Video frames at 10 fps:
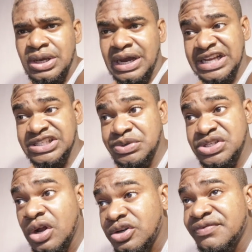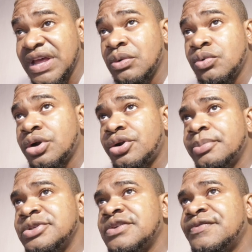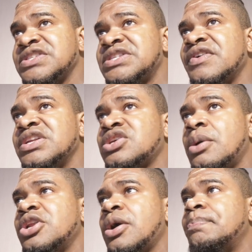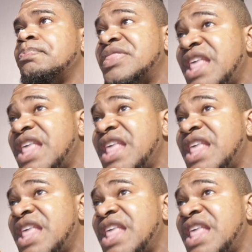And as a result of that, World Creole Music Festival is coming up.